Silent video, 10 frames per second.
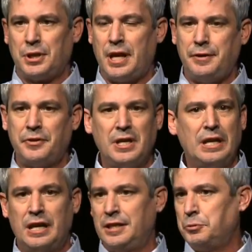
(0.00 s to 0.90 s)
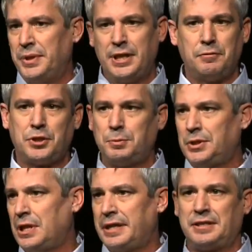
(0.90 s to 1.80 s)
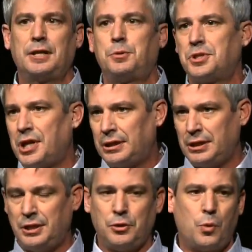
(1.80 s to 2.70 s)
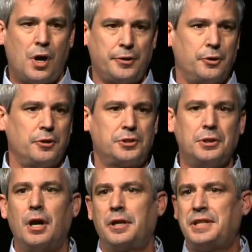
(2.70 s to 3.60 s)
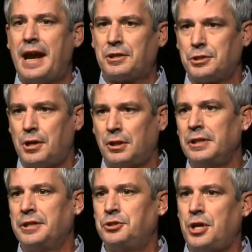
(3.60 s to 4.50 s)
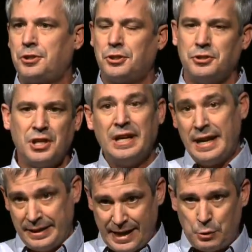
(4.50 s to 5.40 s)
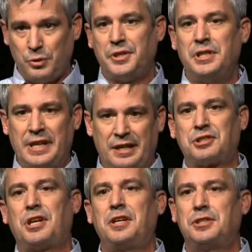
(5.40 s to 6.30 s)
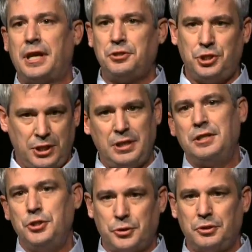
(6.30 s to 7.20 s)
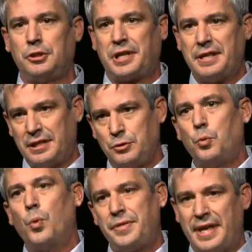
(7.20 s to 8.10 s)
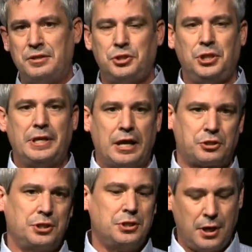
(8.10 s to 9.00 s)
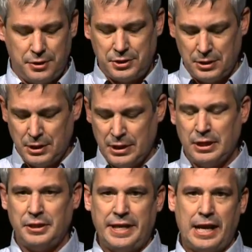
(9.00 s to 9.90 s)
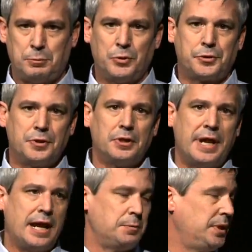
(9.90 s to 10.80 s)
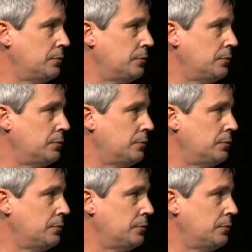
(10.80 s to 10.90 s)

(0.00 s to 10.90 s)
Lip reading: life, and then we give something like tetracycline in the water or Taxol injections, and that will then excise that gene, and you can look at then what that gene actually does in the animal's anatomy and